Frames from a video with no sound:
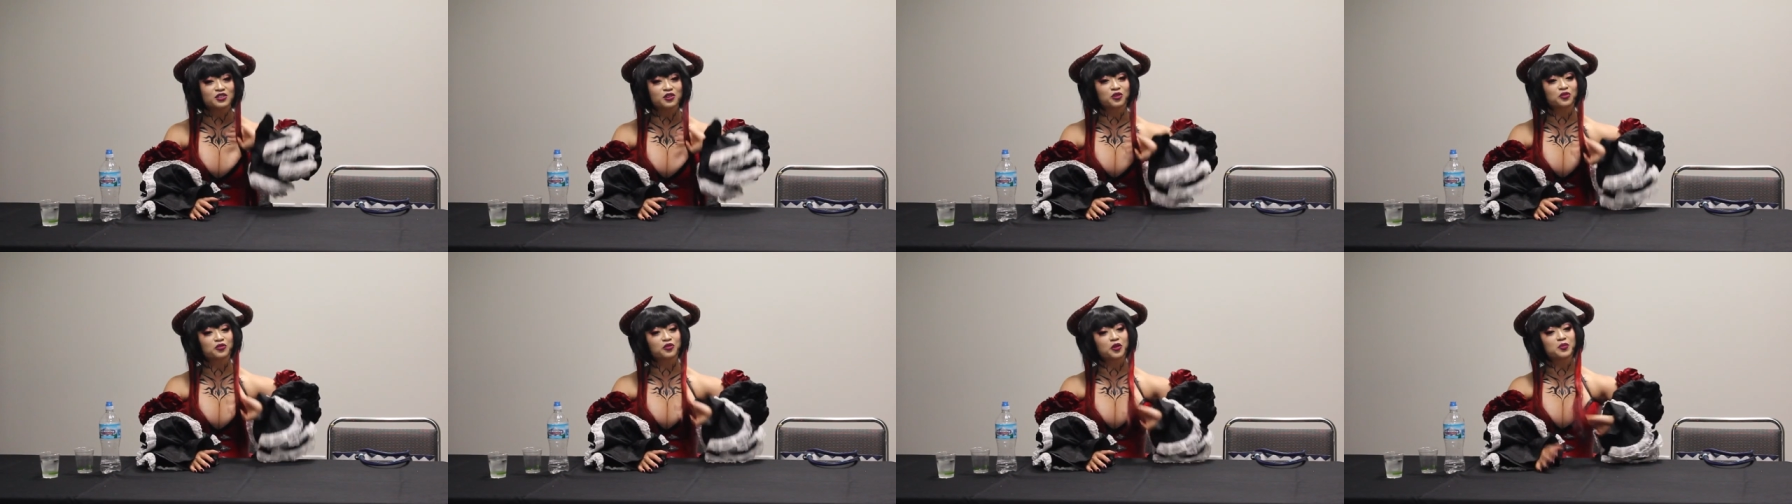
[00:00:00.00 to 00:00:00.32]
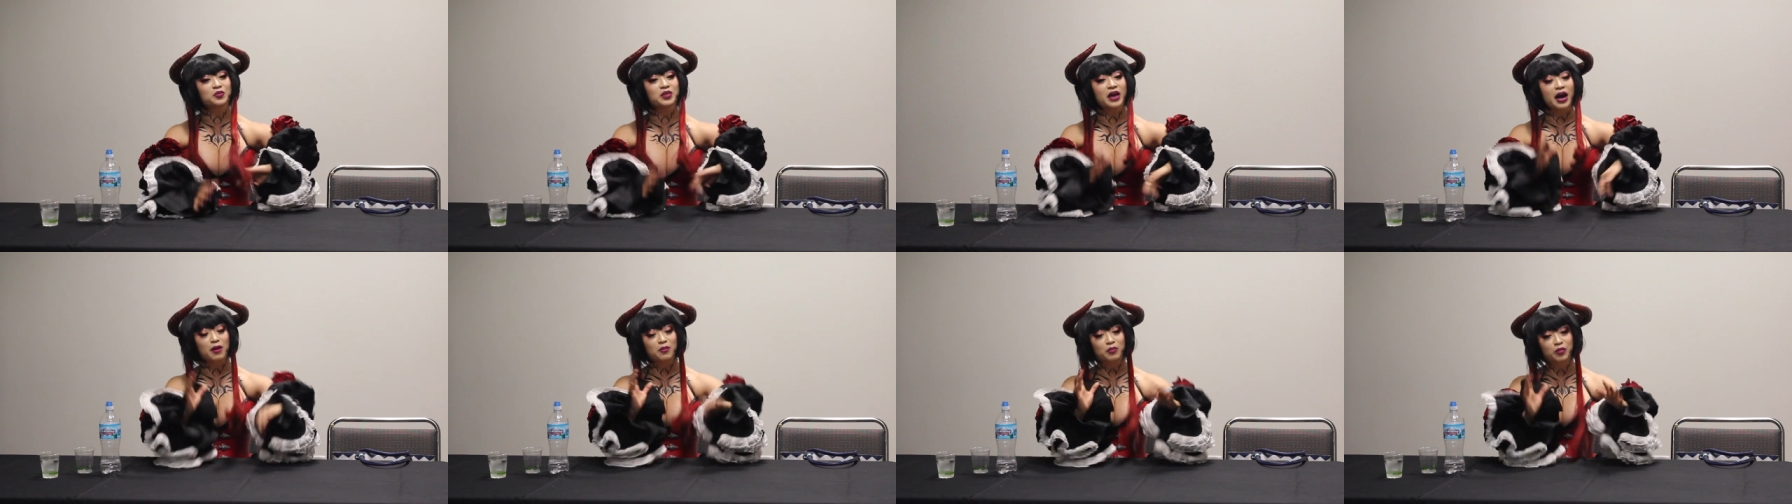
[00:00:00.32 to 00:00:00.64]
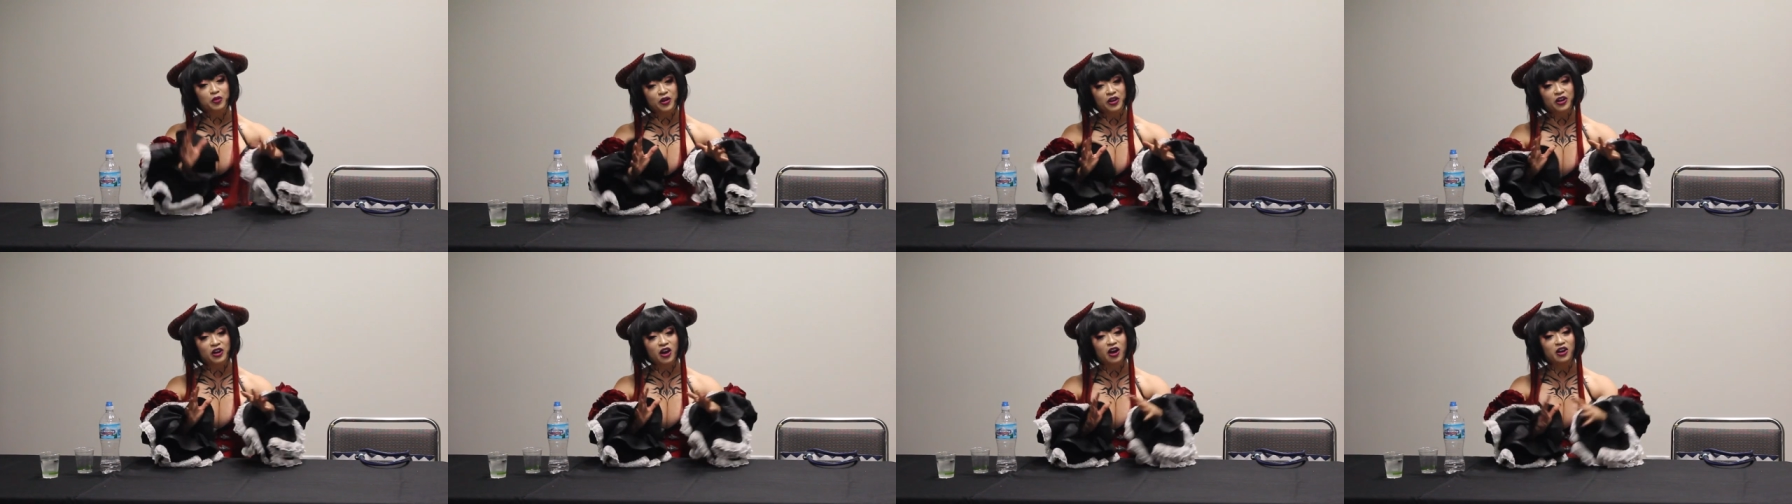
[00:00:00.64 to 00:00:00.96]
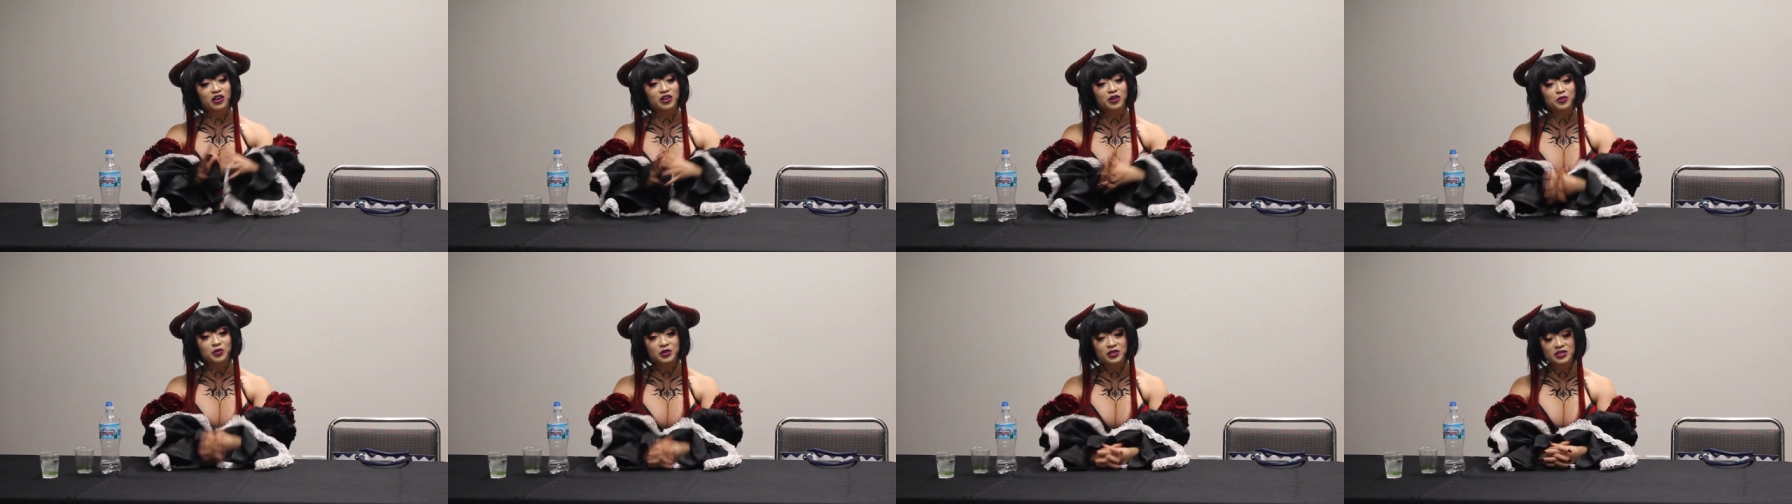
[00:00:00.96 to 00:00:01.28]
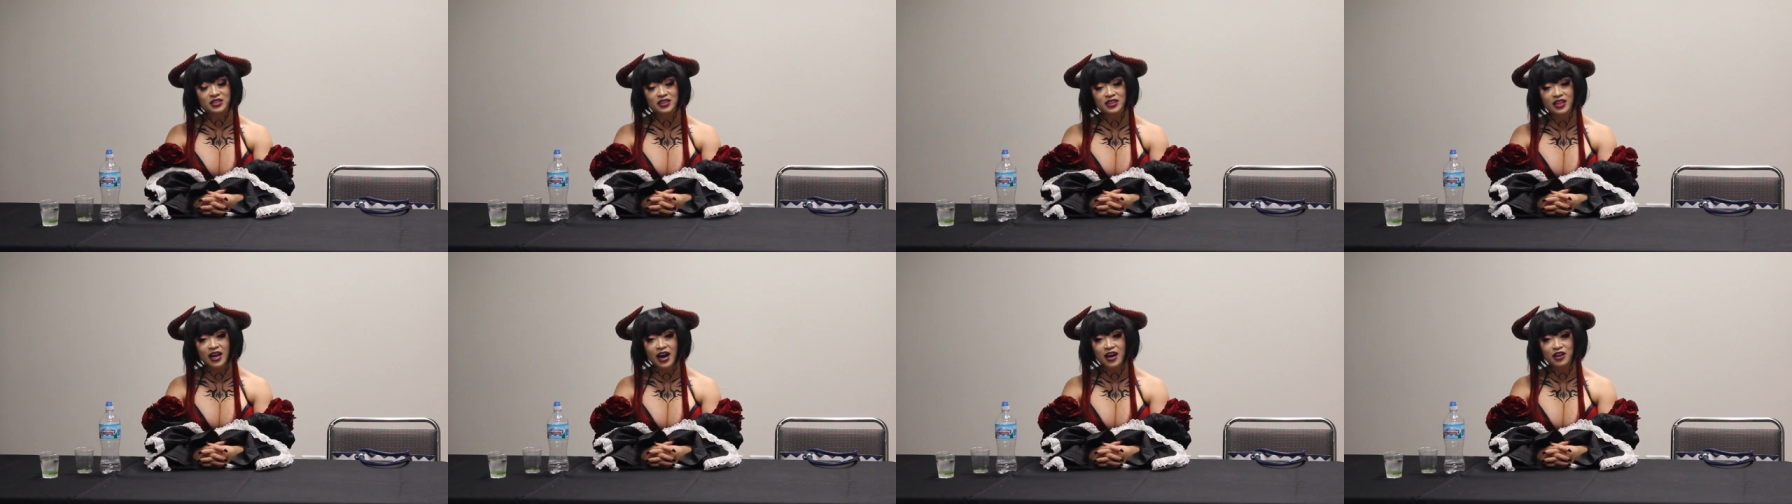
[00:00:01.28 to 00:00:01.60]
so from that point on, it was
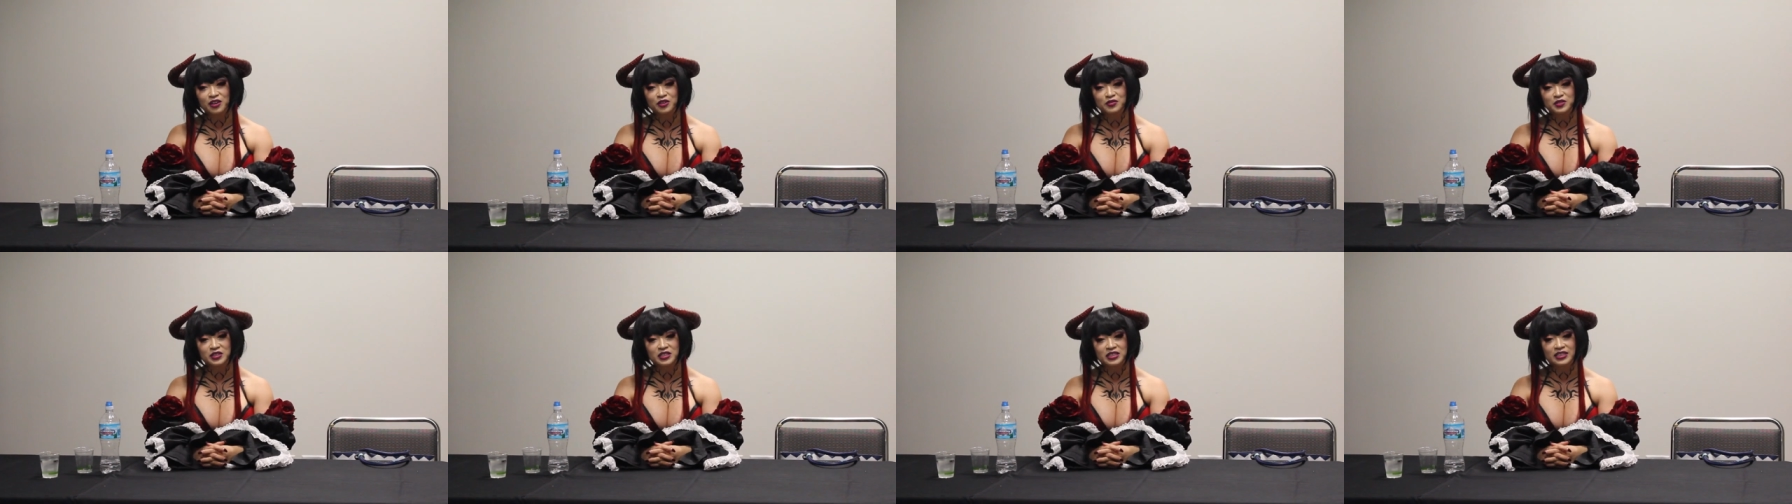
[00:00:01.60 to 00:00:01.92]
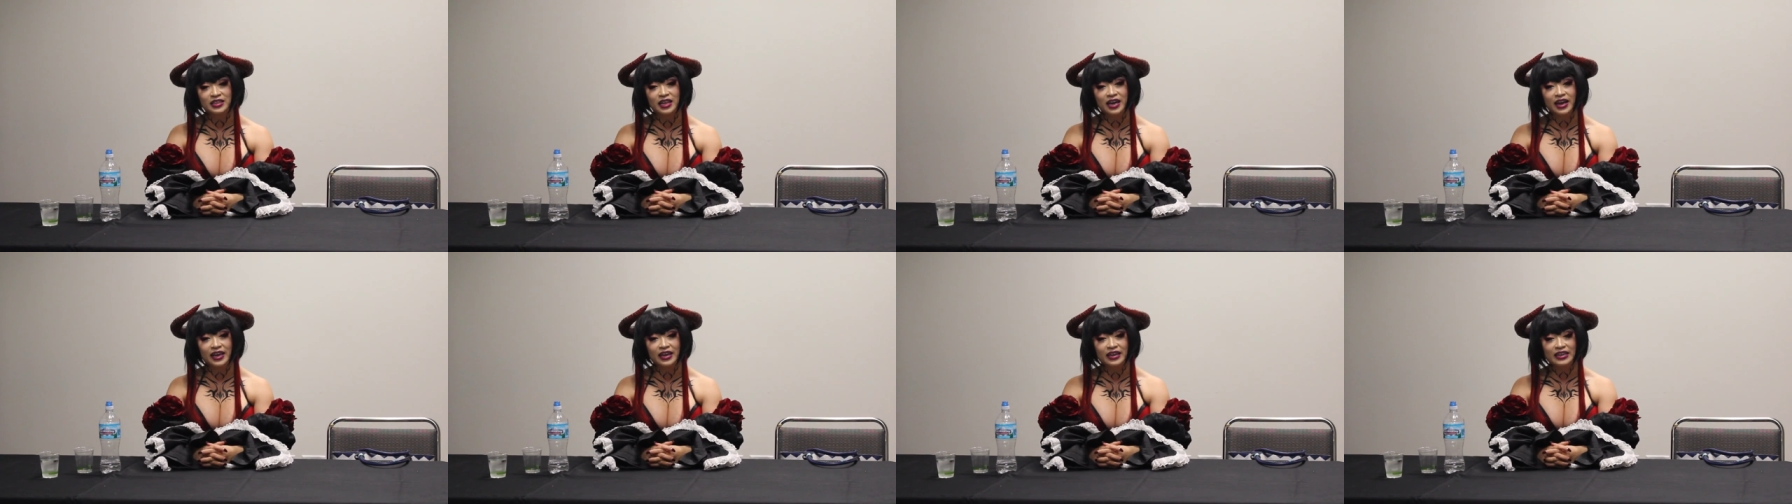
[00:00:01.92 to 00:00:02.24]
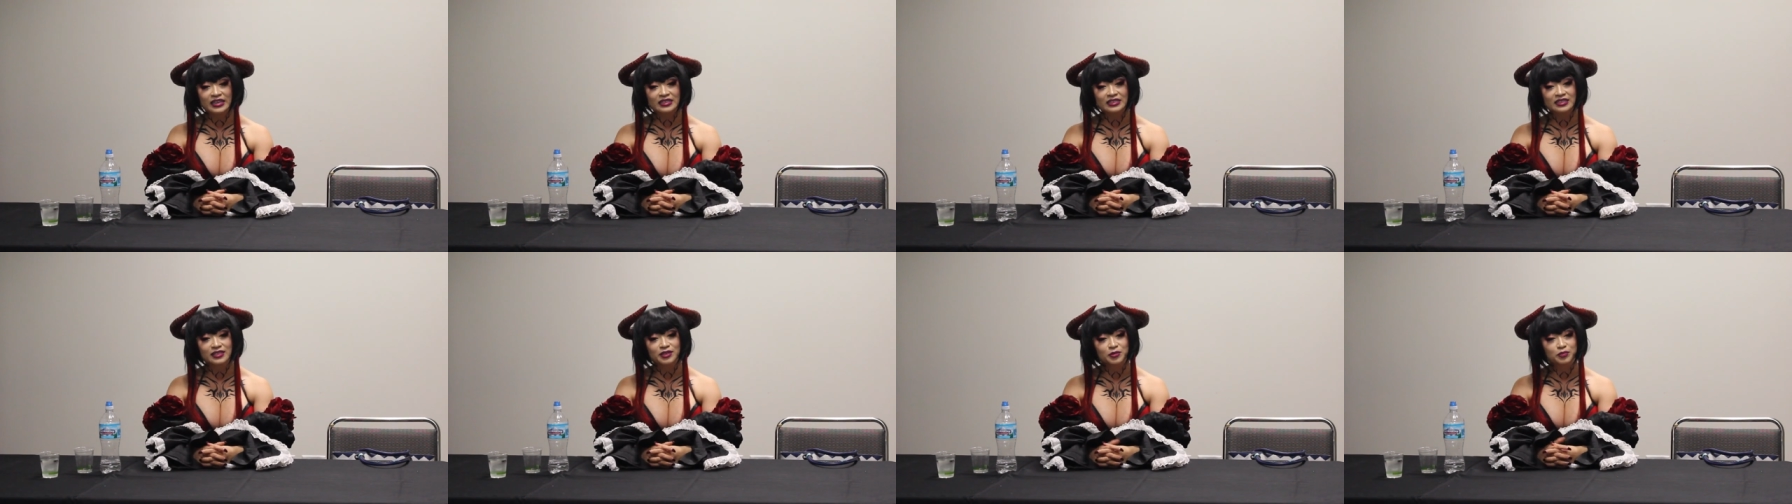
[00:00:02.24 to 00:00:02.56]
a lot of just like